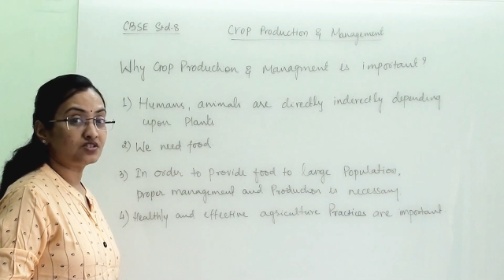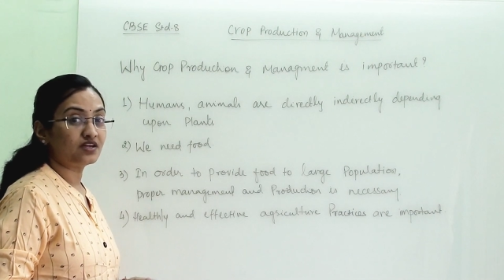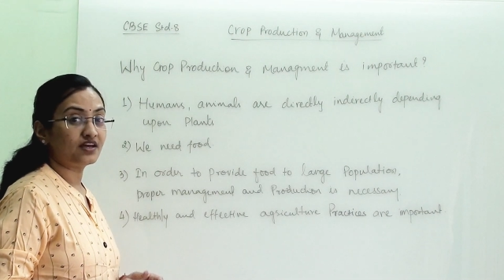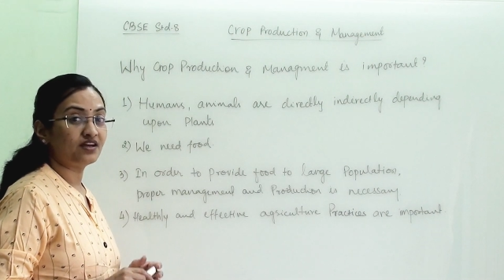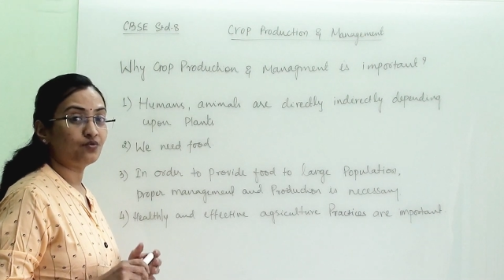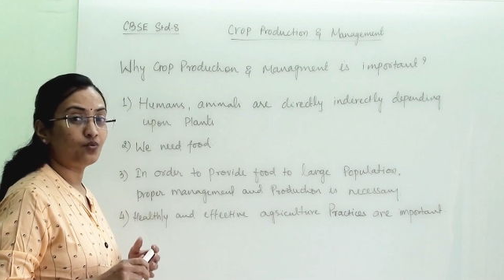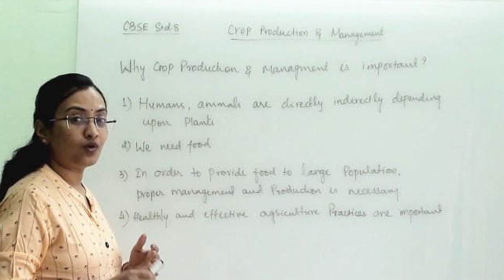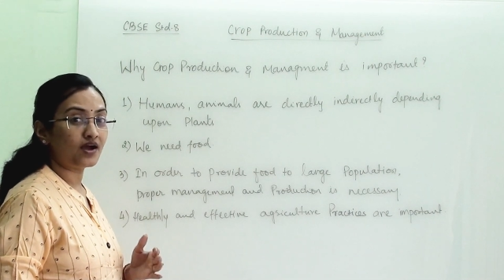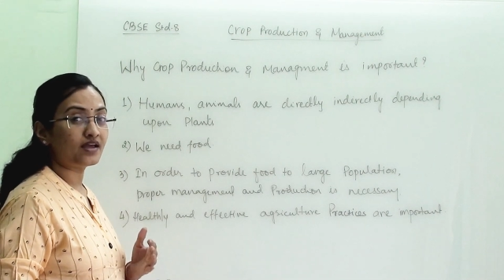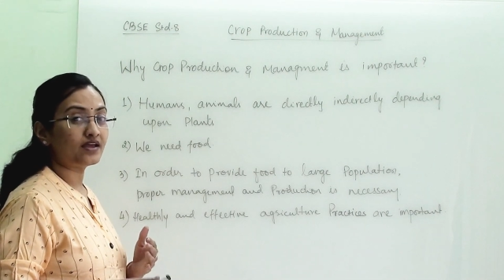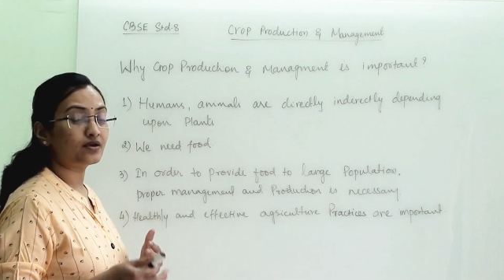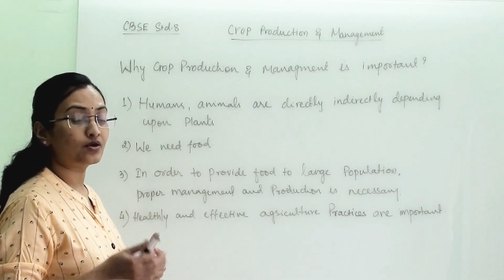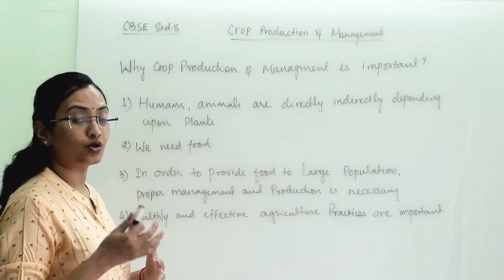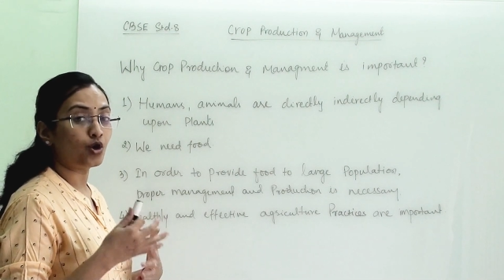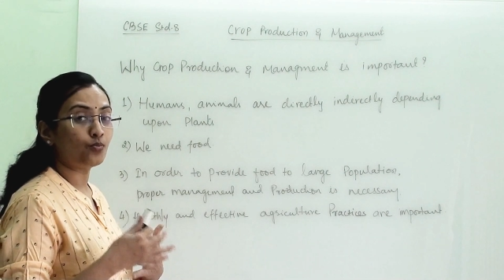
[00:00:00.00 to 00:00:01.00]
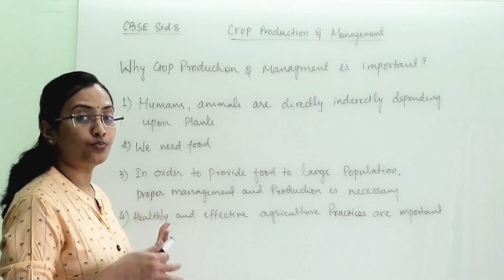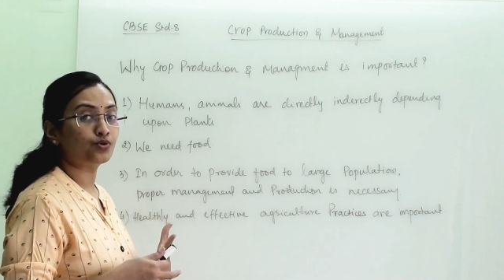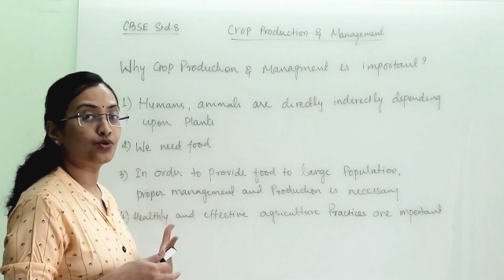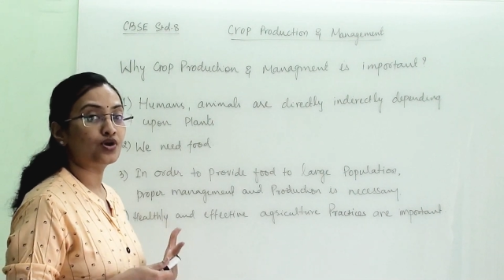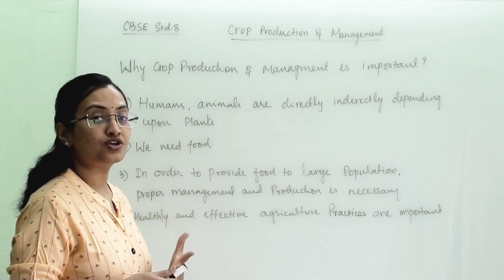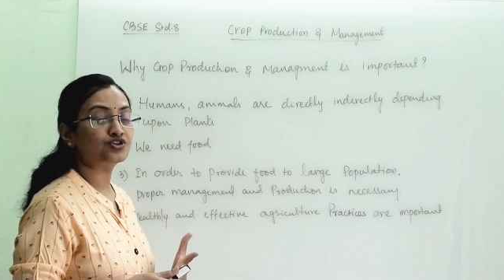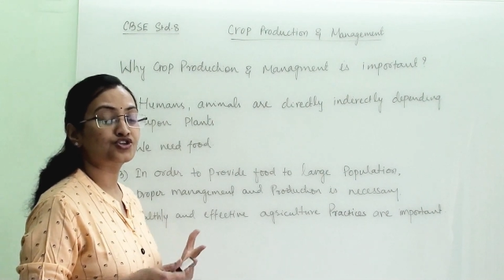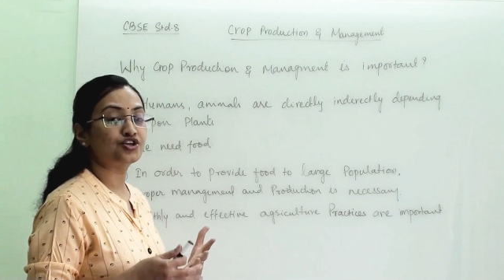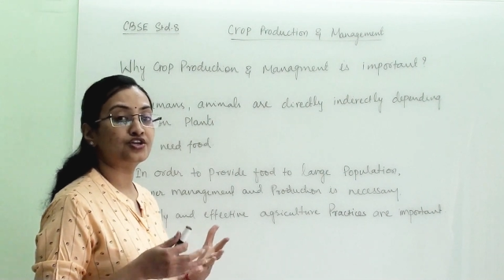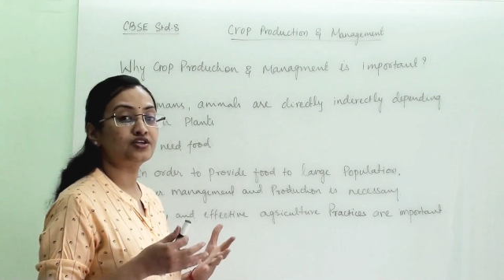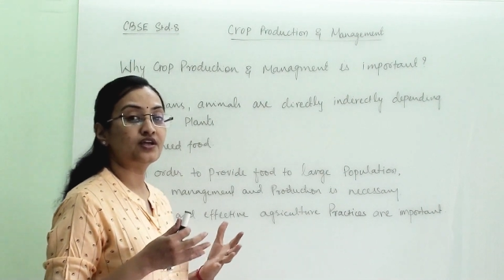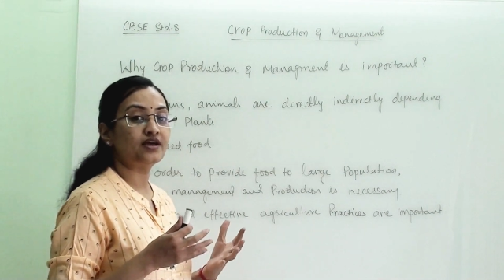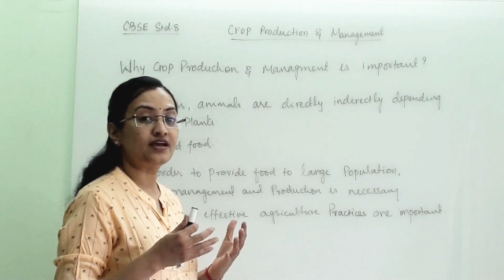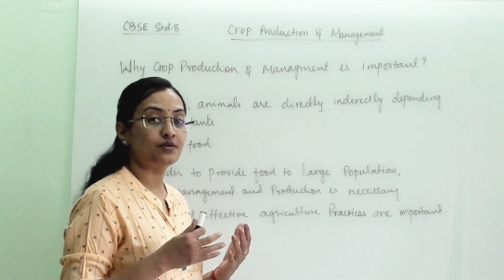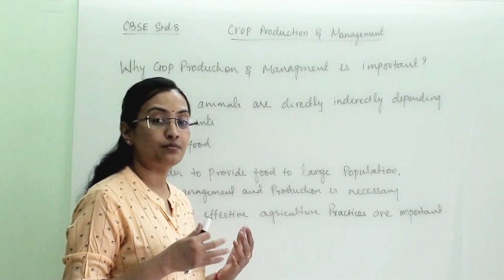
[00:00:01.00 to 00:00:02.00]
and why crop production
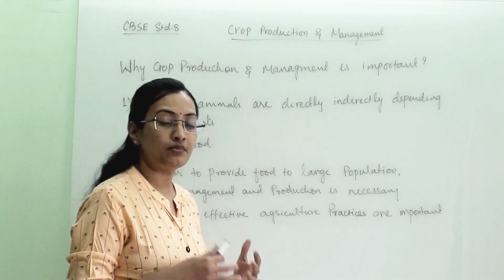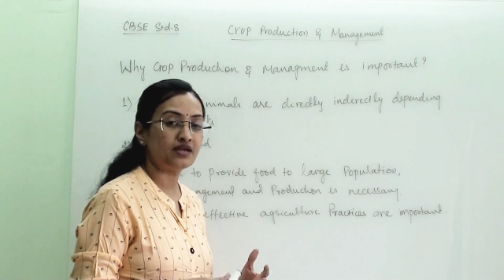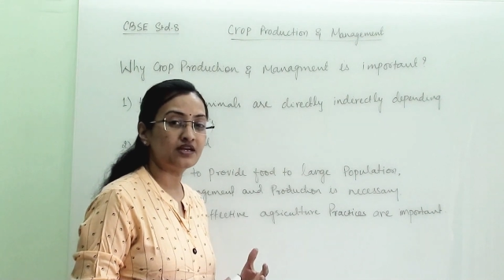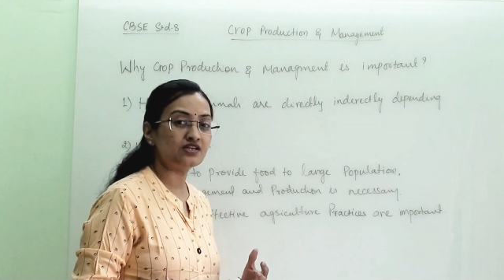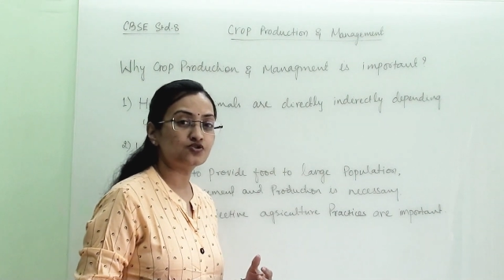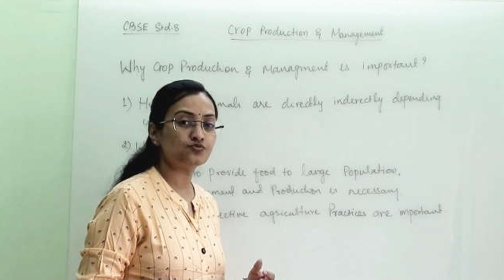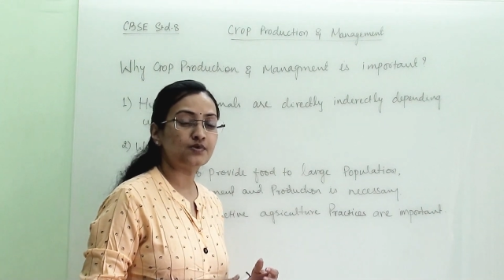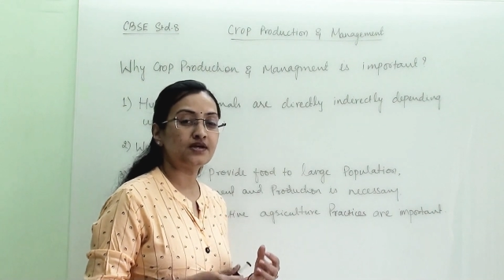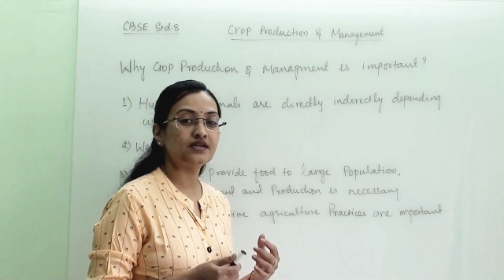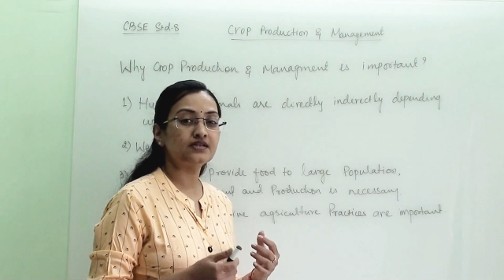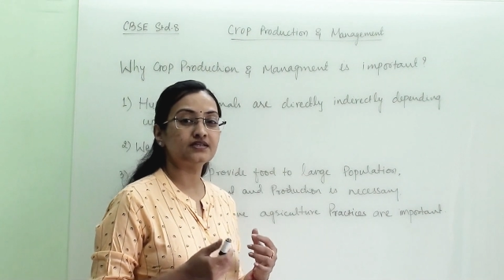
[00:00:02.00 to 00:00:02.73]
and management